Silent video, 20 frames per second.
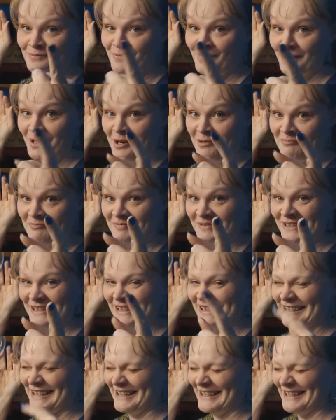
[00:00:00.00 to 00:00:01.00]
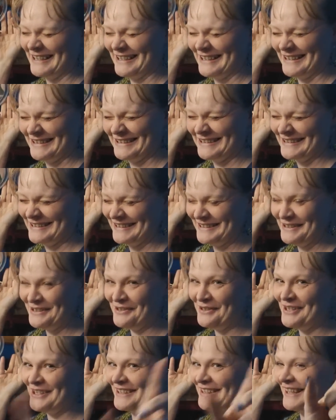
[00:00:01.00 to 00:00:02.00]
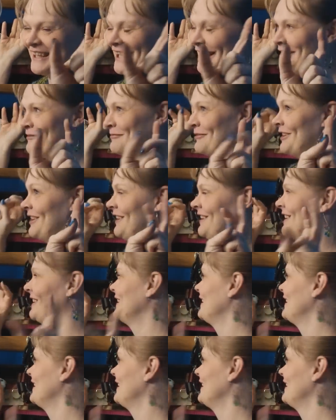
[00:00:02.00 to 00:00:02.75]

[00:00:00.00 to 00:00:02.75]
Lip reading: when I'm on camera.